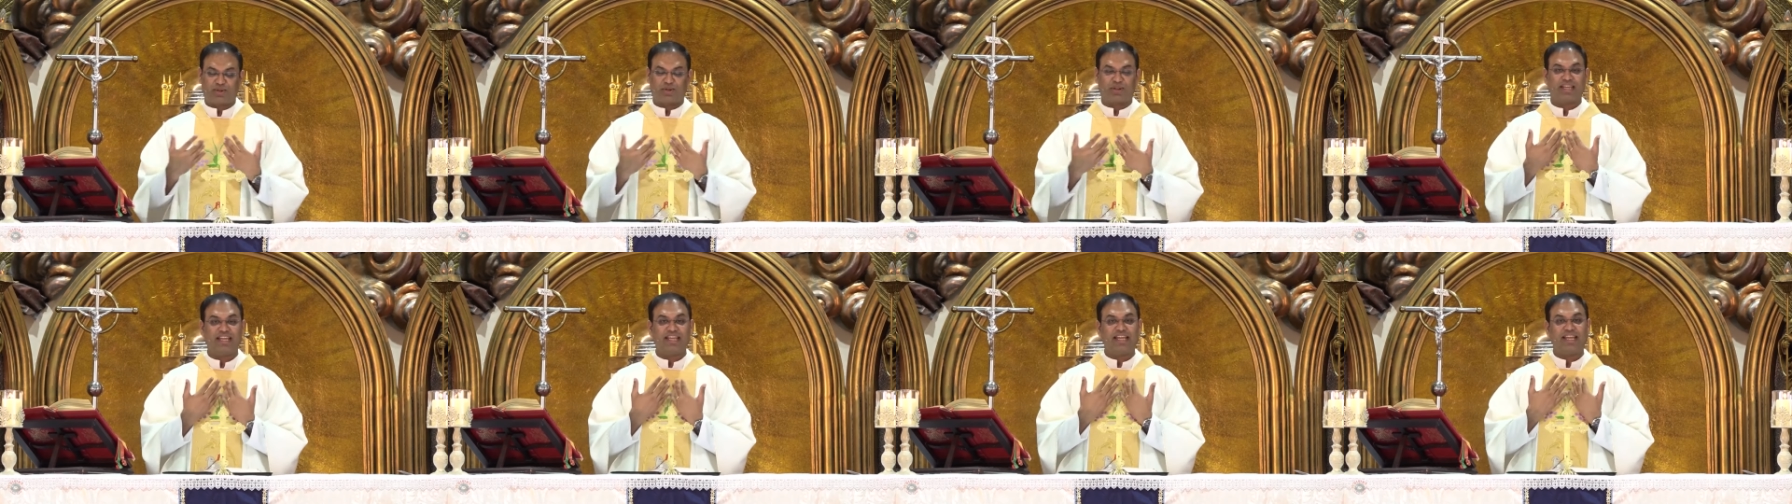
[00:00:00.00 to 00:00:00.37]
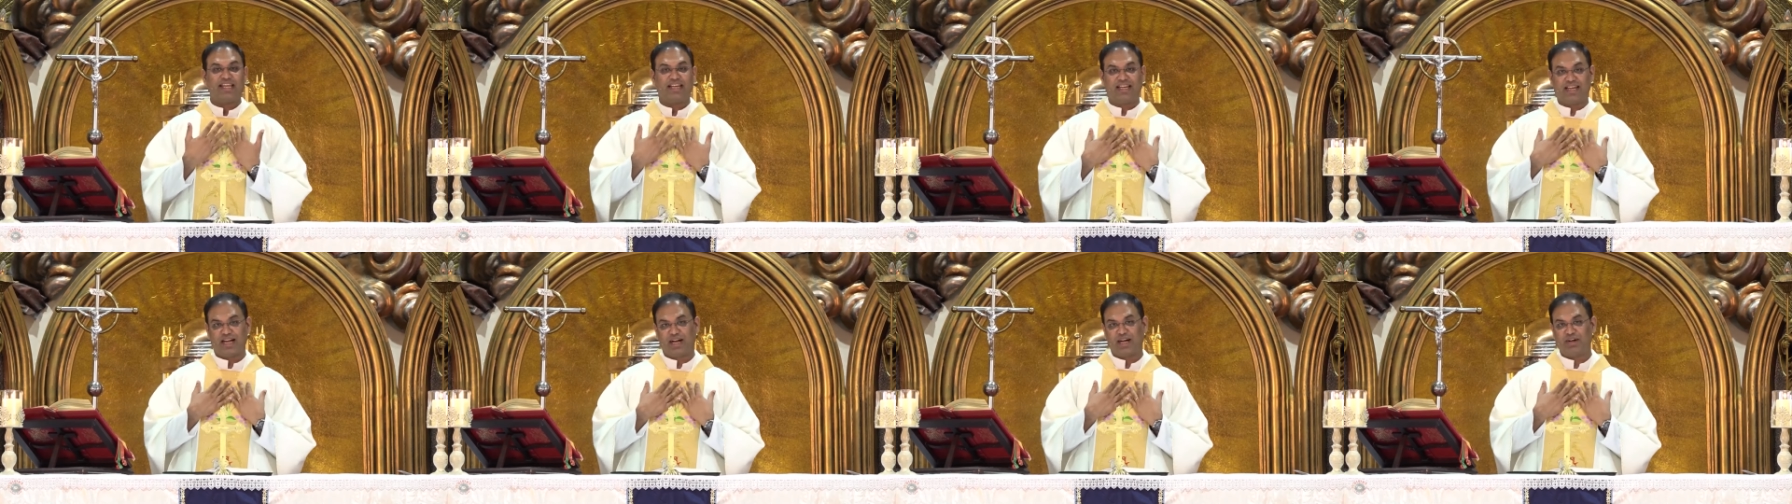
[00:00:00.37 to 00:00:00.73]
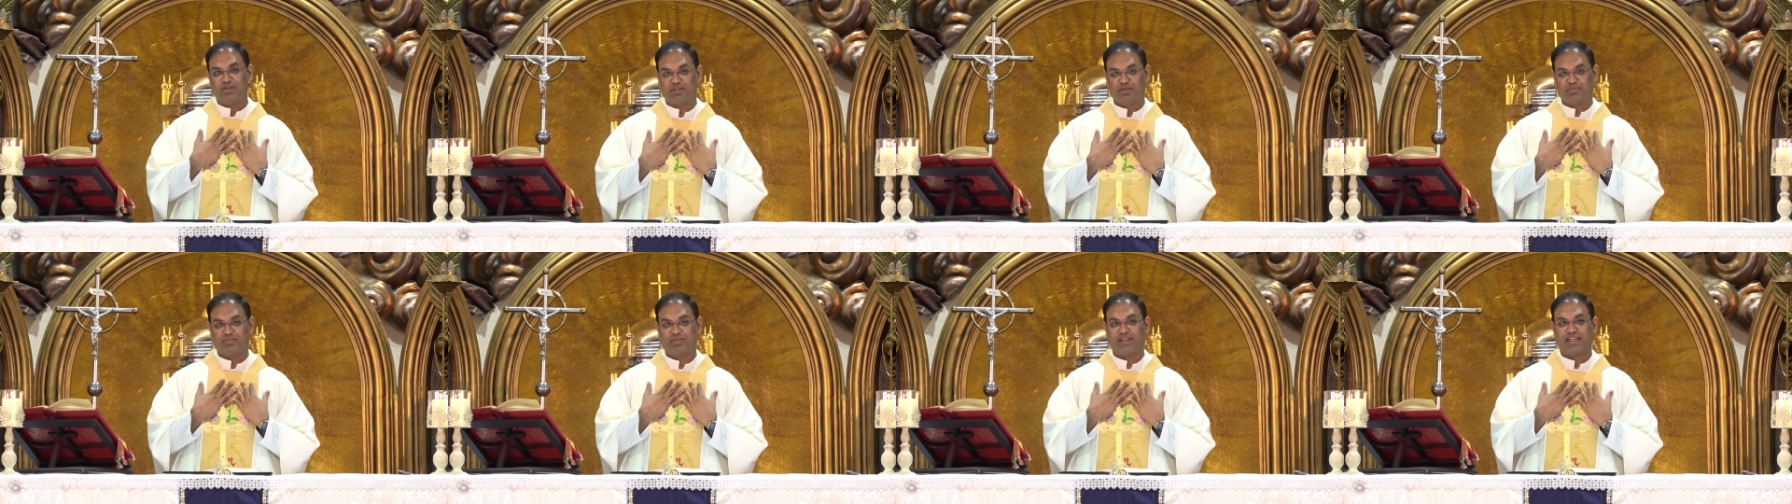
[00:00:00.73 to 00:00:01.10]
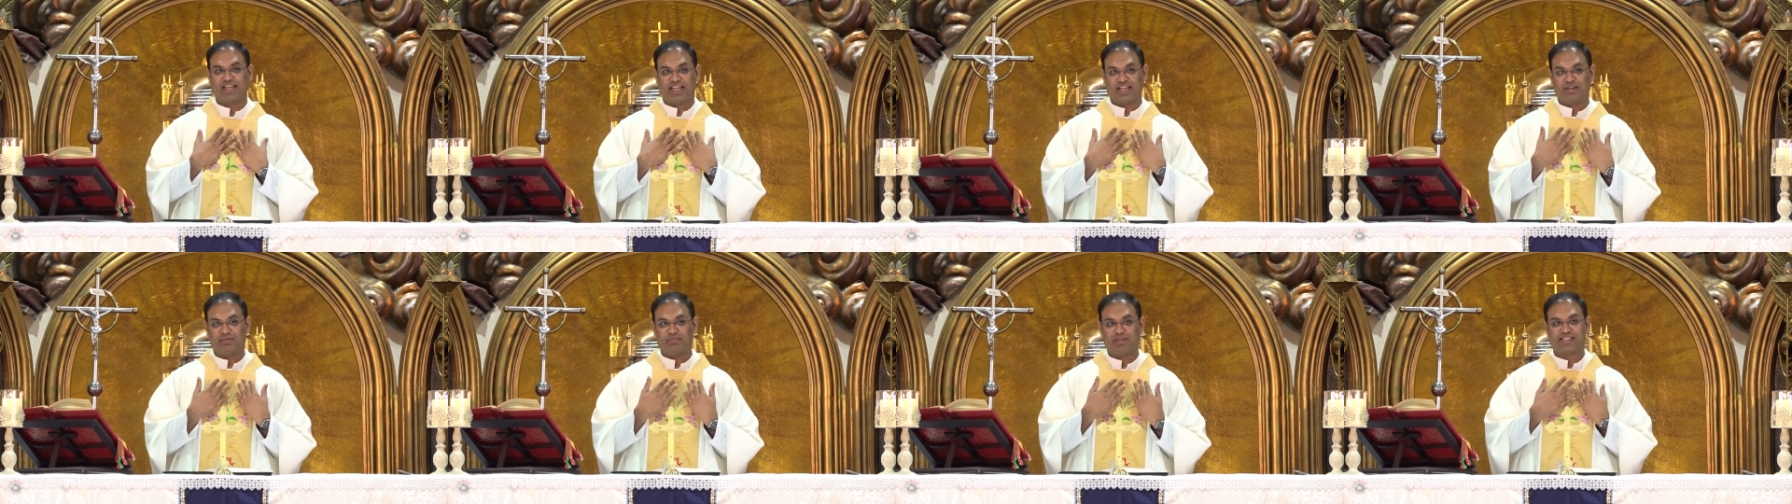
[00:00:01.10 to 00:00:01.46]
or he allowed
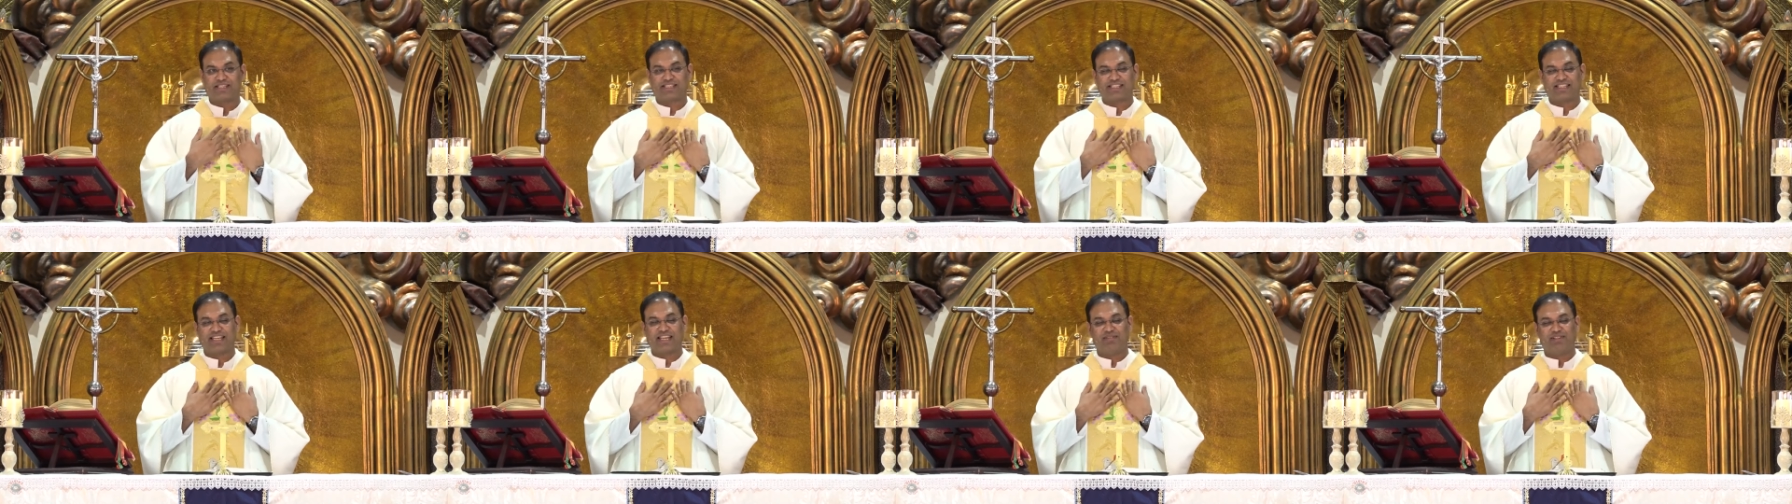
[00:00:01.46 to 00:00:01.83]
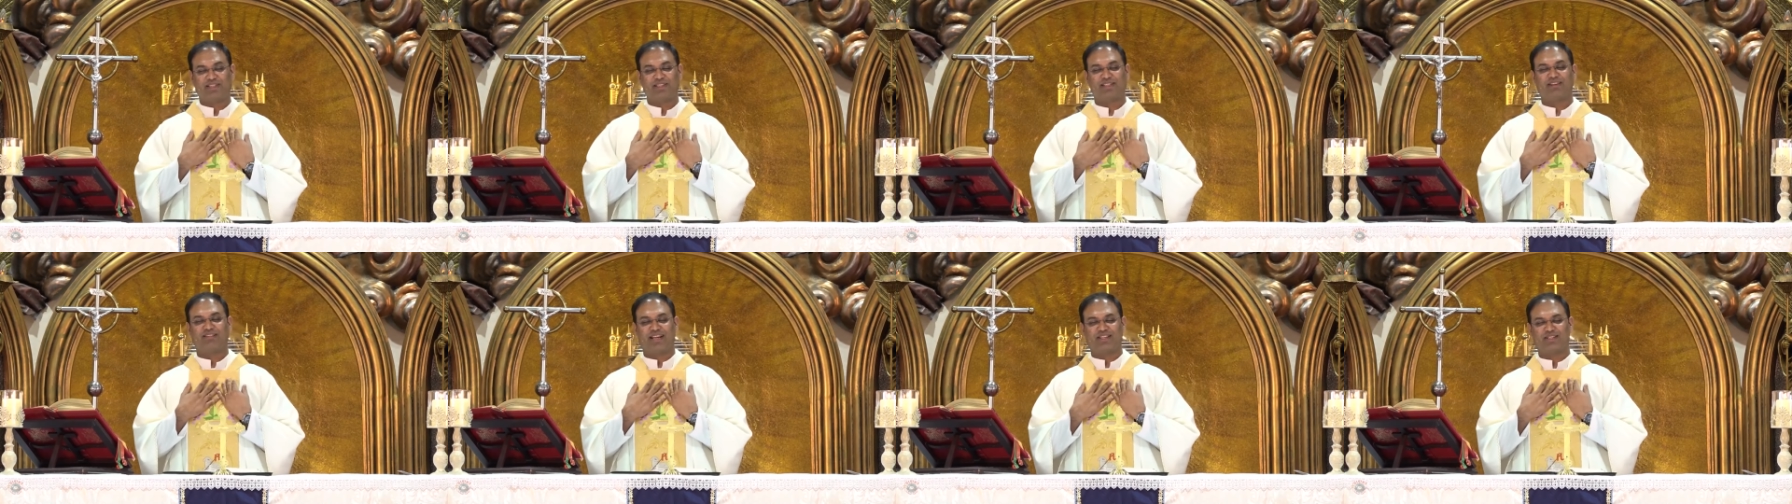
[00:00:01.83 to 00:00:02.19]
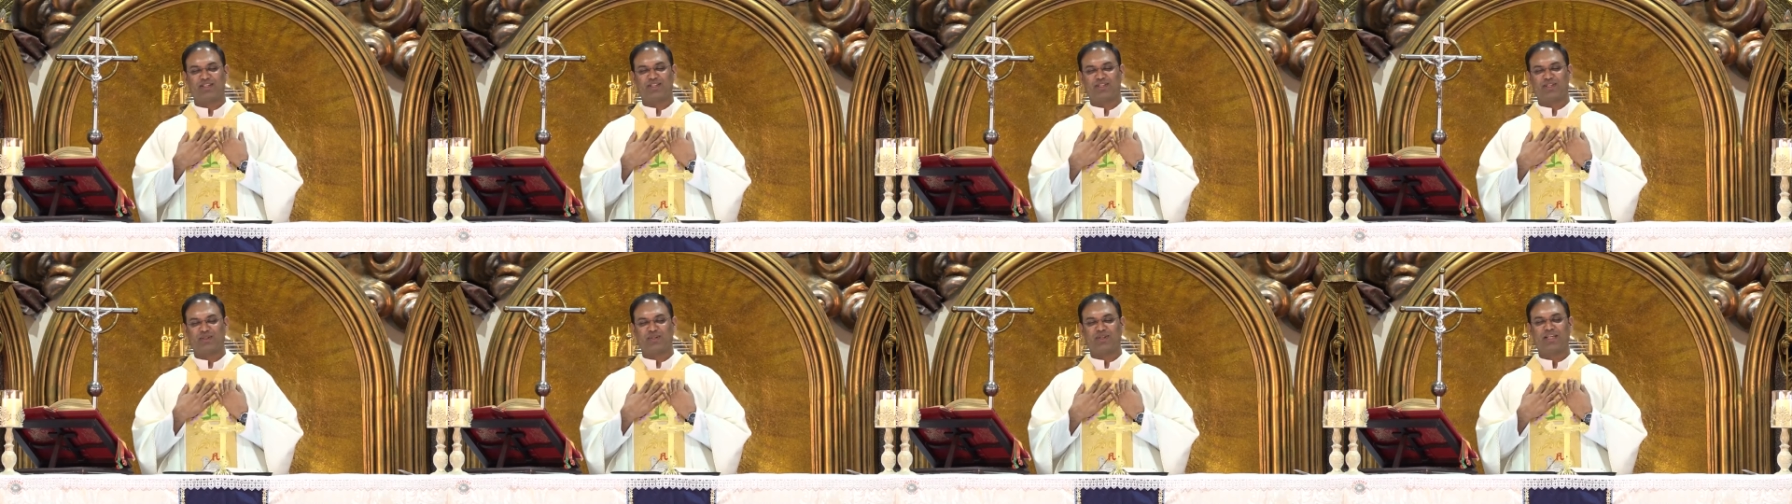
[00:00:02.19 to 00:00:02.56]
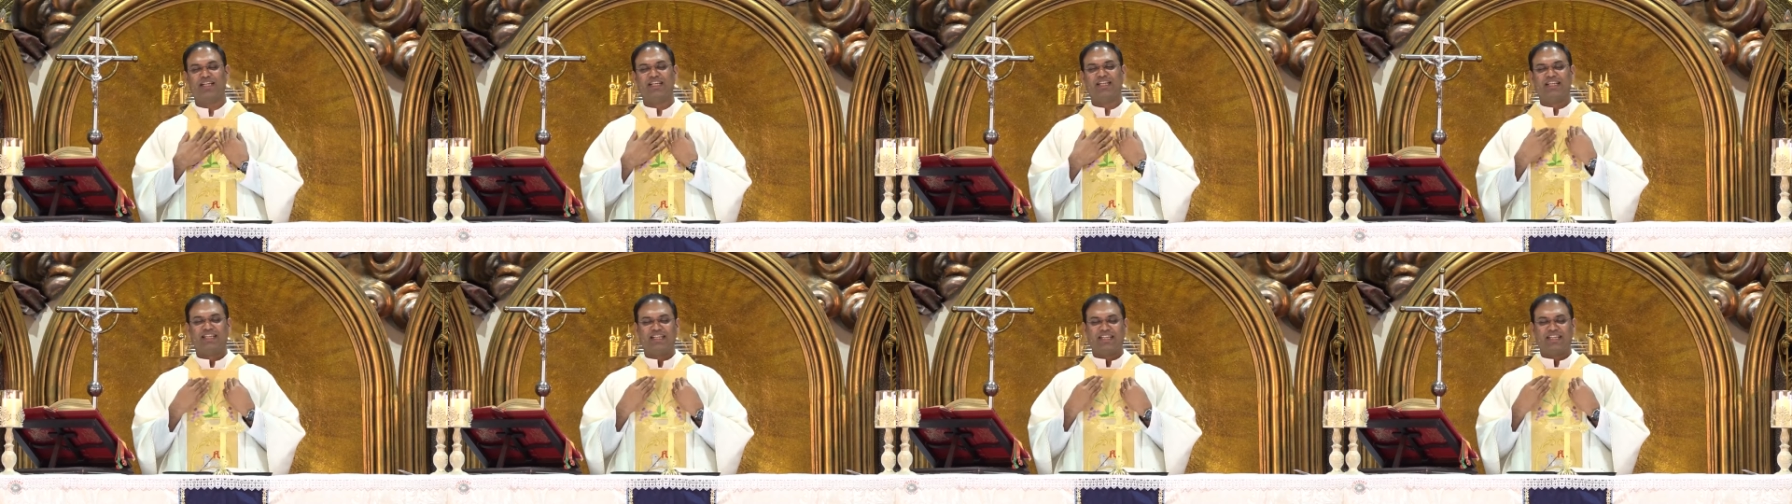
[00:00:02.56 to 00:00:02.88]
me, I must say with gratitude,